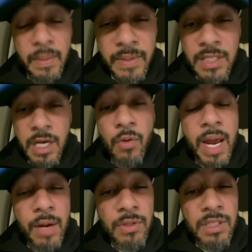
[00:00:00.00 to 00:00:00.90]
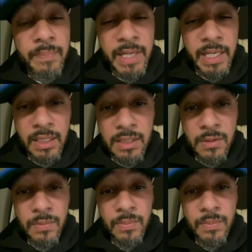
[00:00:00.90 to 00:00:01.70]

let me tell you why he was the biggest.